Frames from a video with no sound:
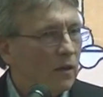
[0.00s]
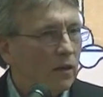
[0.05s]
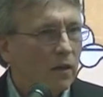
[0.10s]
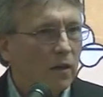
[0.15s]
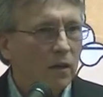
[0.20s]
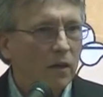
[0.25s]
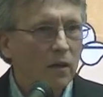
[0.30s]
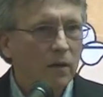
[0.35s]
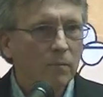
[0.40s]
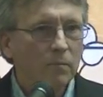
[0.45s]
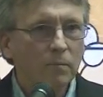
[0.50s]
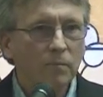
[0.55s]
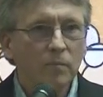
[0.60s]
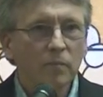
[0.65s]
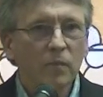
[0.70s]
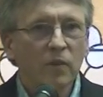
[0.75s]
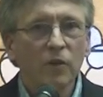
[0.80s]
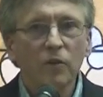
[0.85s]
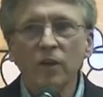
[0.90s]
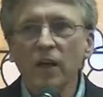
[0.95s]

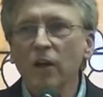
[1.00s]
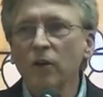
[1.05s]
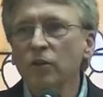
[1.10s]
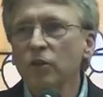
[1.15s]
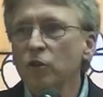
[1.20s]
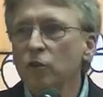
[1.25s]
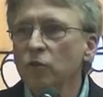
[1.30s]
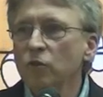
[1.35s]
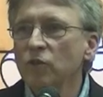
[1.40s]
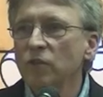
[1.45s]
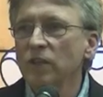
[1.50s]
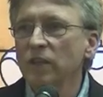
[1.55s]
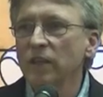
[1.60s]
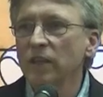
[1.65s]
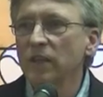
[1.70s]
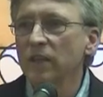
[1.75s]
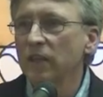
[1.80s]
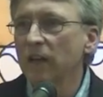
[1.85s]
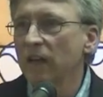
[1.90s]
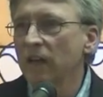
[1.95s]
They're now using
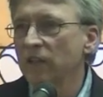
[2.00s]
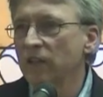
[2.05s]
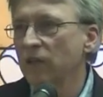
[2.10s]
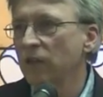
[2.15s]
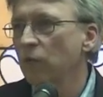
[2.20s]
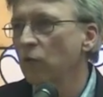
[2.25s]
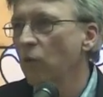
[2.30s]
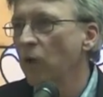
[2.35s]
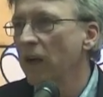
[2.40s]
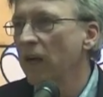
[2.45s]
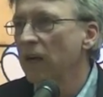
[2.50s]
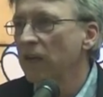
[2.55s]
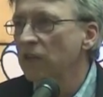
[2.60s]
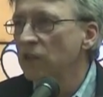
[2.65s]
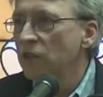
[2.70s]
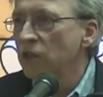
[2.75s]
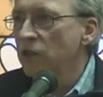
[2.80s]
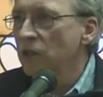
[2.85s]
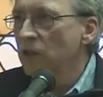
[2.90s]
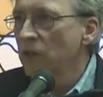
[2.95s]
it as a
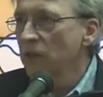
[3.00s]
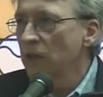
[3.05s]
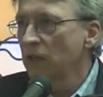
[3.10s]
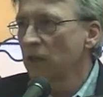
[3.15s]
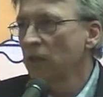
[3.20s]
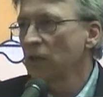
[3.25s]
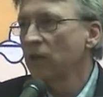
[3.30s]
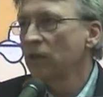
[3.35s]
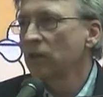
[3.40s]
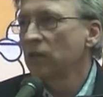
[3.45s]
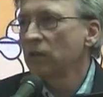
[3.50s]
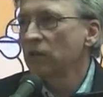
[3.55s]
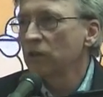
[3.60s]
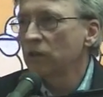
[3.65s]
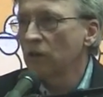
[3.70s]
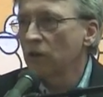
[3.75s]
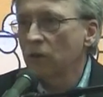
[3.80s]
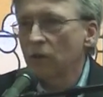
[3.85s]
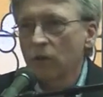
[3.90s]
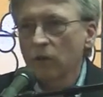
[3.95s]
wedge
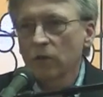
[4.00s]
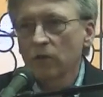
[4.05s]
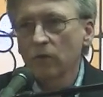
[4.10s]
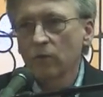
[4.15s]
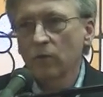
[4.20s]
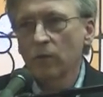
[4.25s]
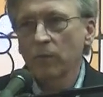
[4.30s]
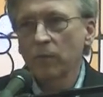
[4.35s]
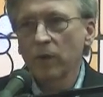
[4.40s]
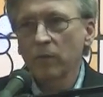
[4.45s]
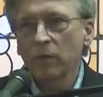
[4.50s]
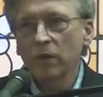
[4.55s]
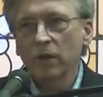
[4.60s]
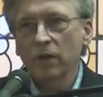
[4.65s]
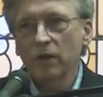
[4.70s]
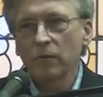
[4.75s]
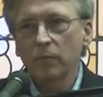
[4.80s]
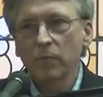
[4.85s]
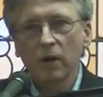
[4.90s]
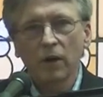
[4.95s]
to hurt the
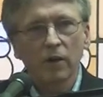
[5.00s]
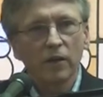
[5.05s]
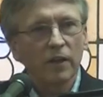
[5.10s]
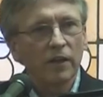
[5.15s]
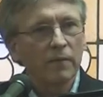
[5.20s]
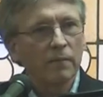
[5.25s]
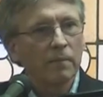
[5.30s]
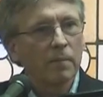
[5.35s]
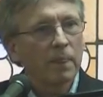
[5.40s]
Republican Party.